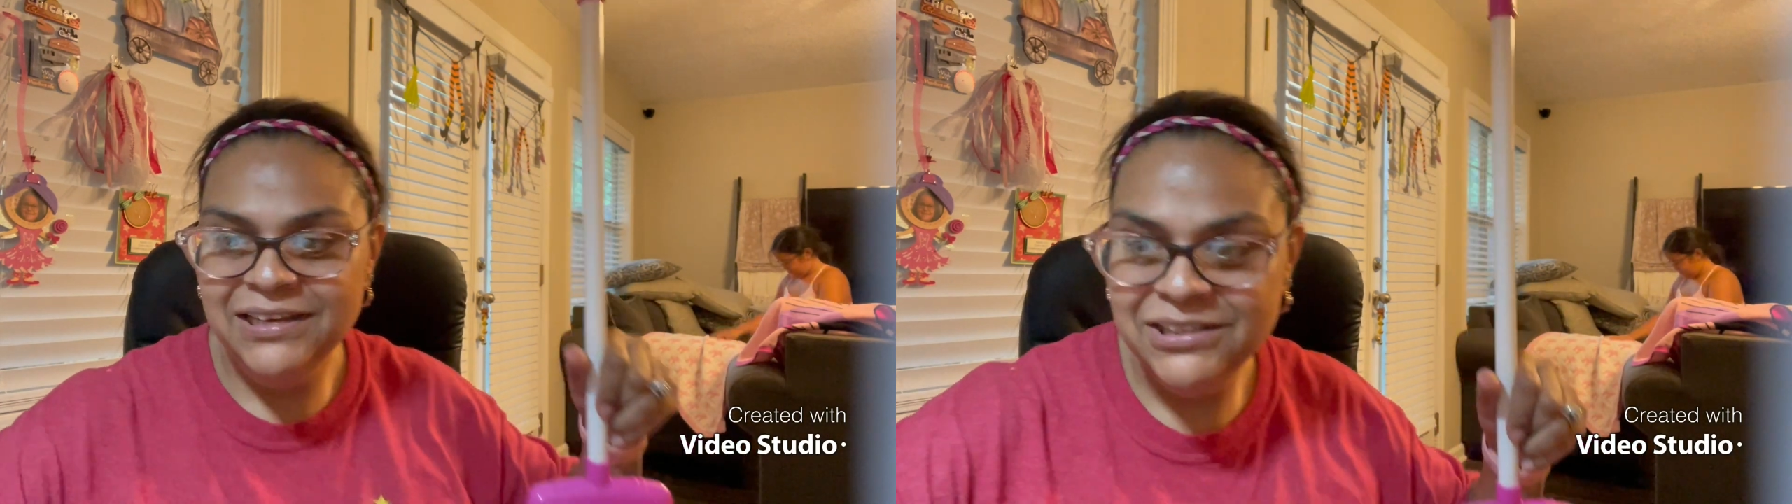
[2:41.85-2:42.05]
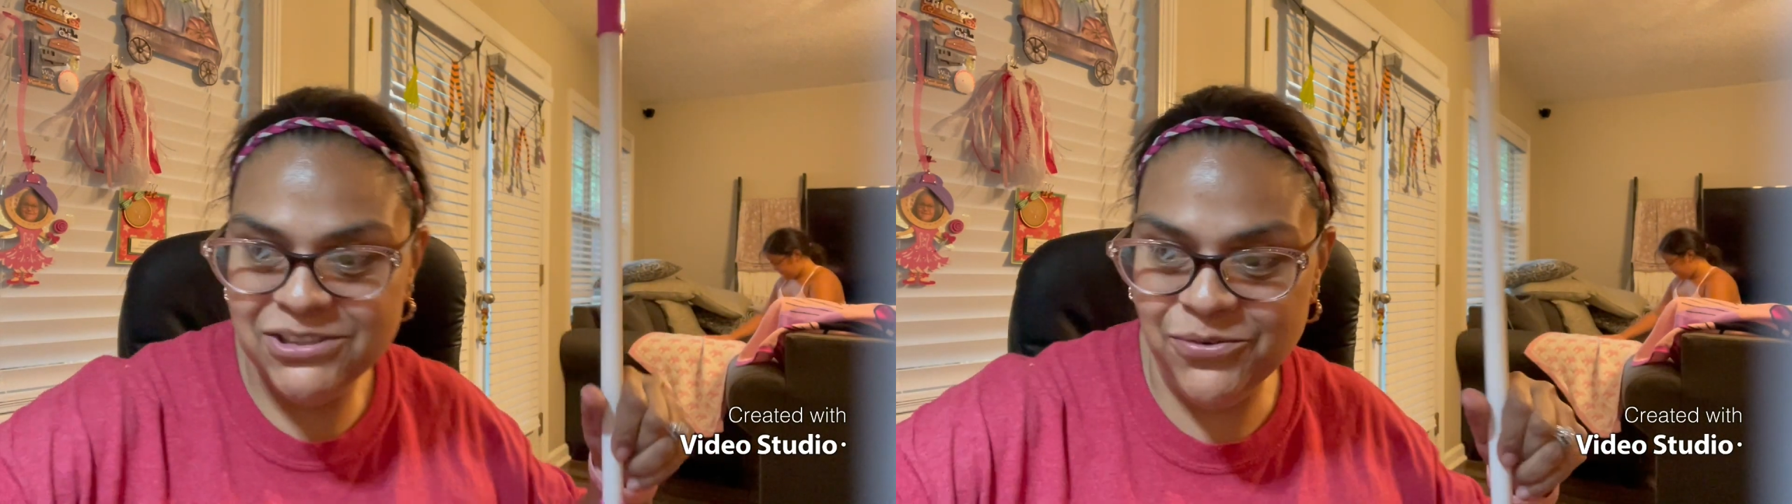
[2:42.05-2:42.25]

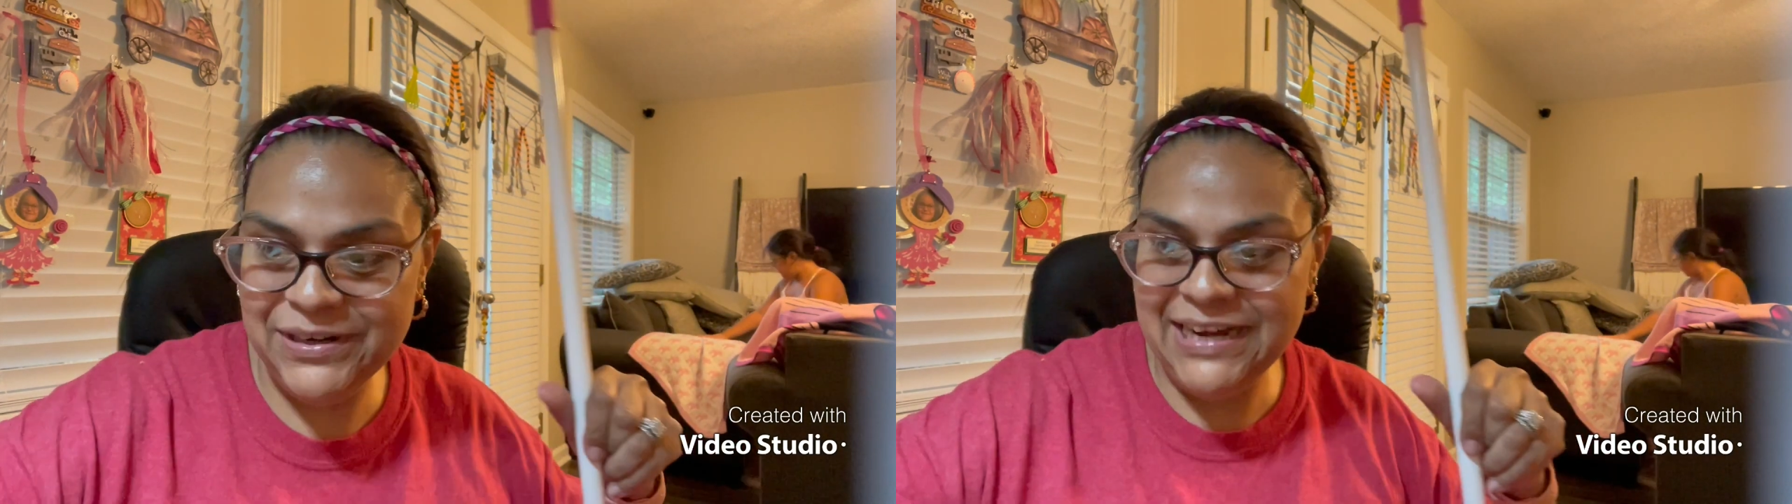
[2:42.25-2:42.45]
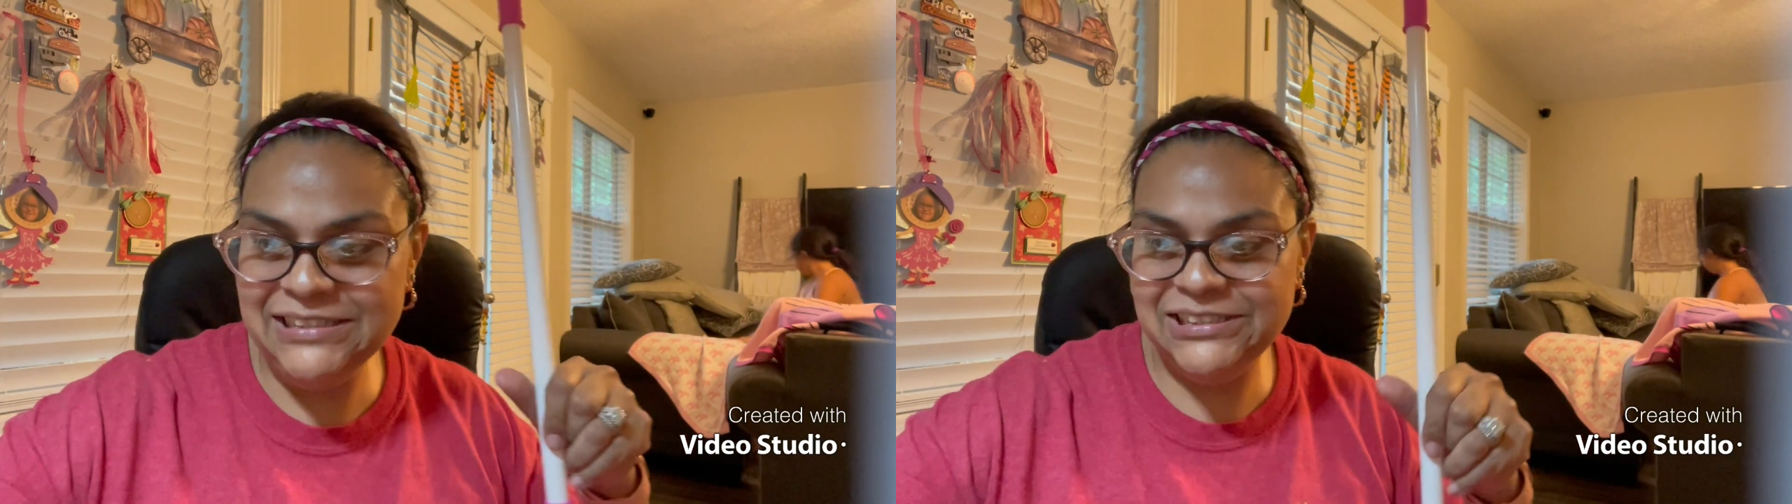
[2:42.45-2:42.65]
So
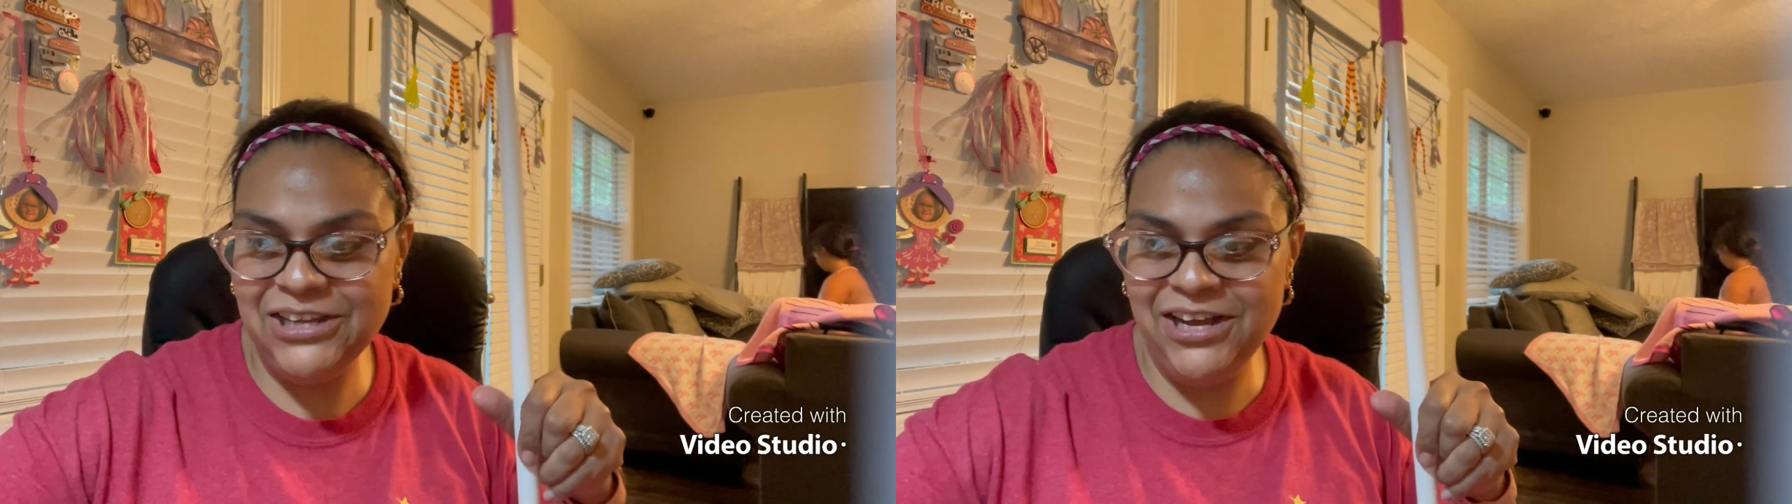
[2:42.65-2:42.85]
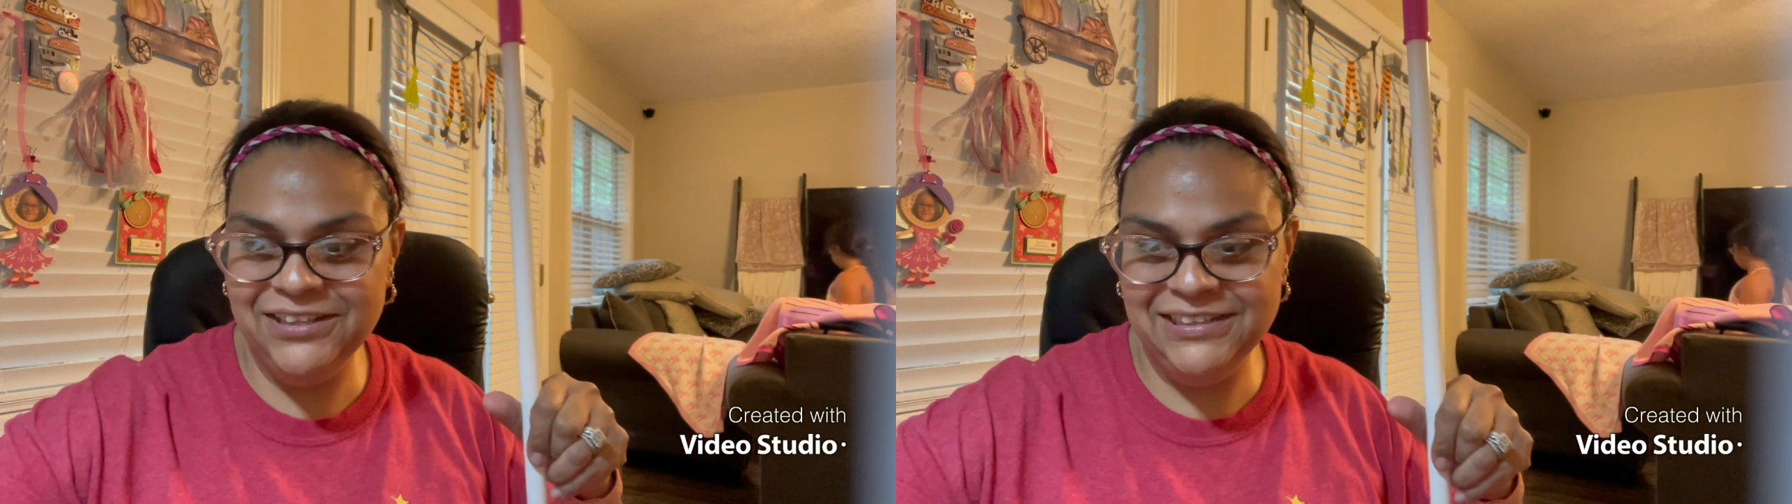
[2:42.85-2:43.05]
when I
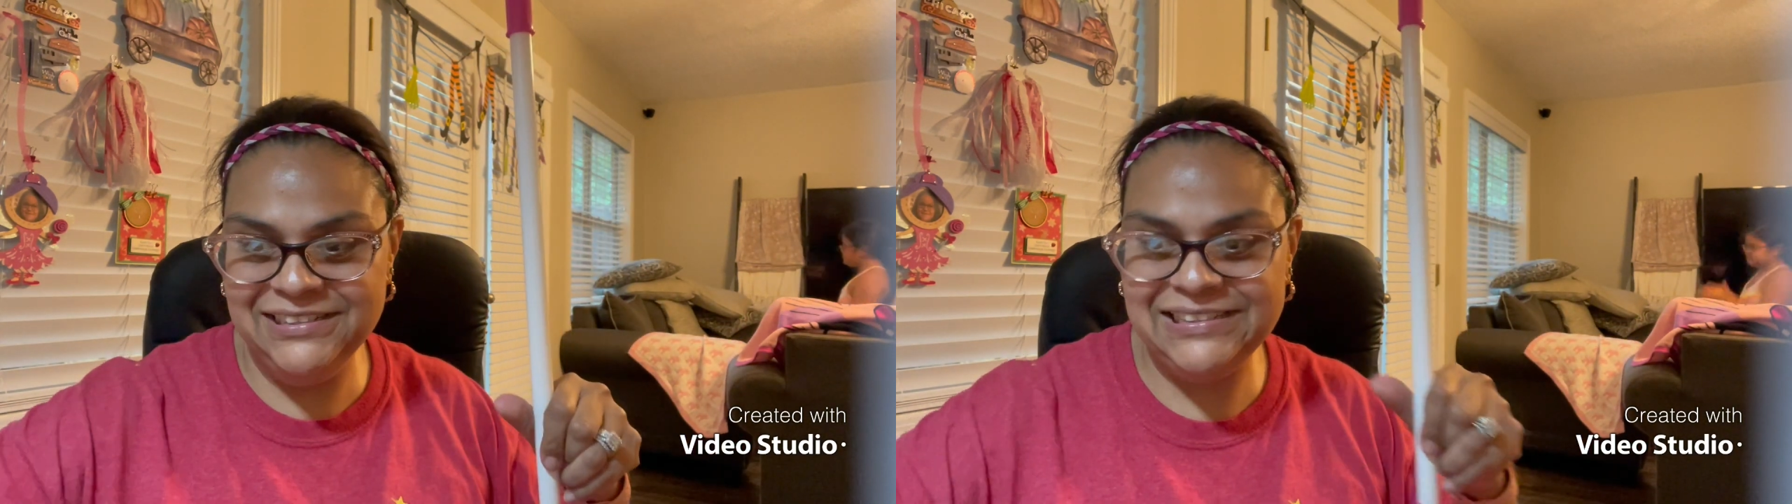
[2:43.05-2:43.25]
saw this,